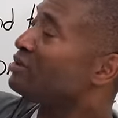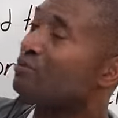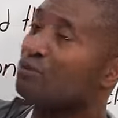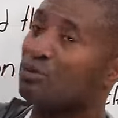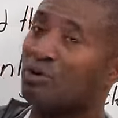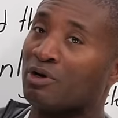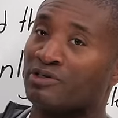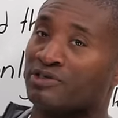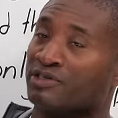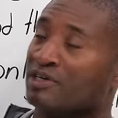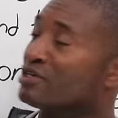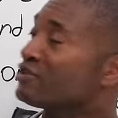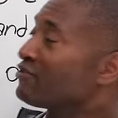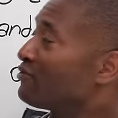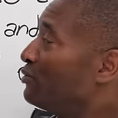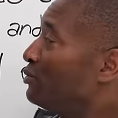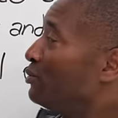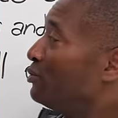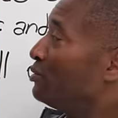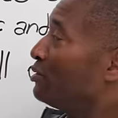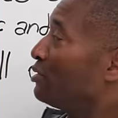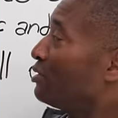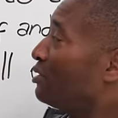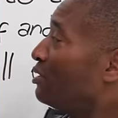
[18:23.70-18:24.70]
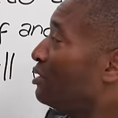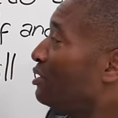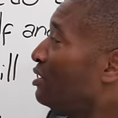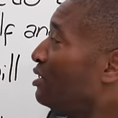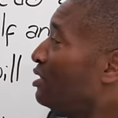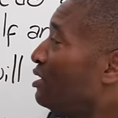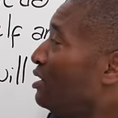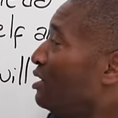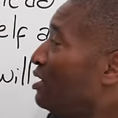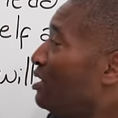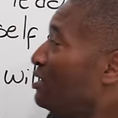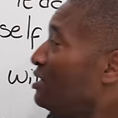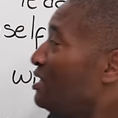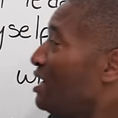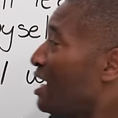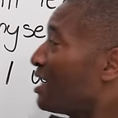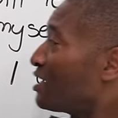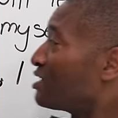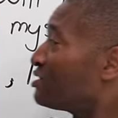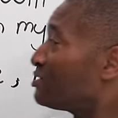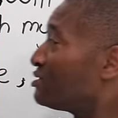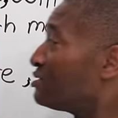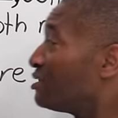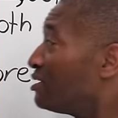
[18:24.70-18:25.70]
a processed food.
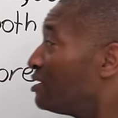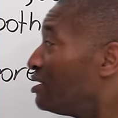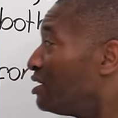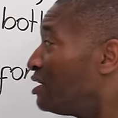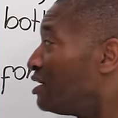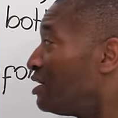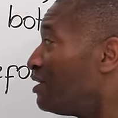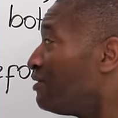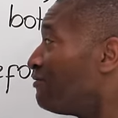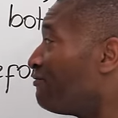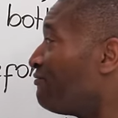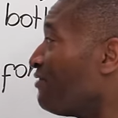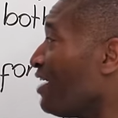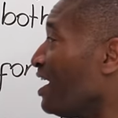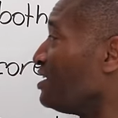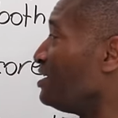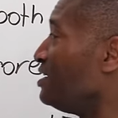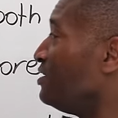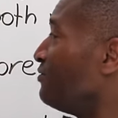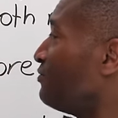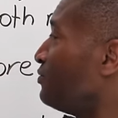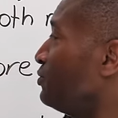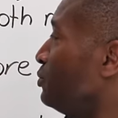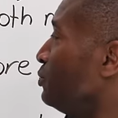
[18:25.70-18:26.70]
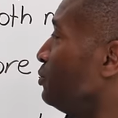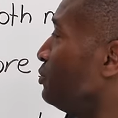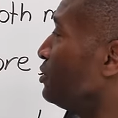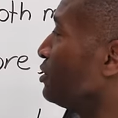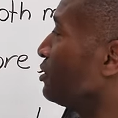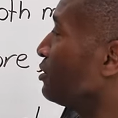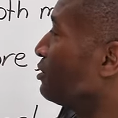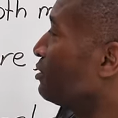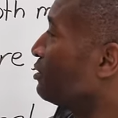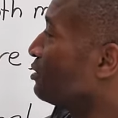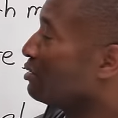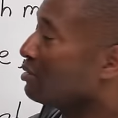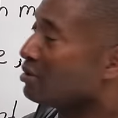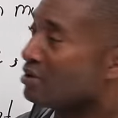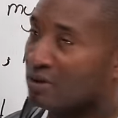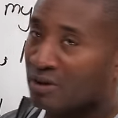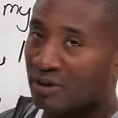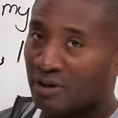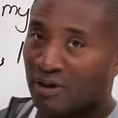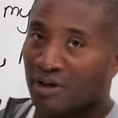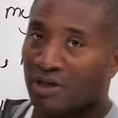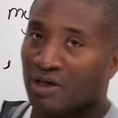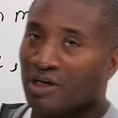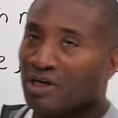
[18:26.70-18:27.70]
Next, fatty food.
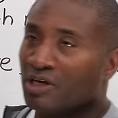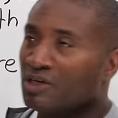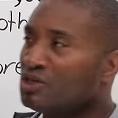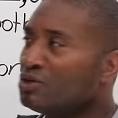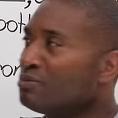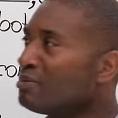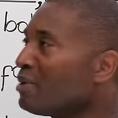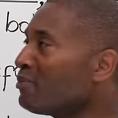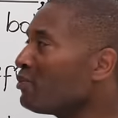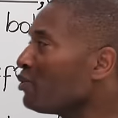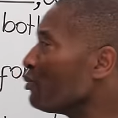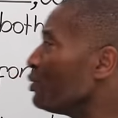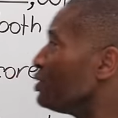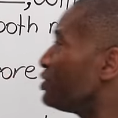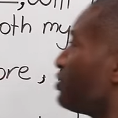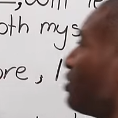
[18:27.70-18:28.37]
Do you remember we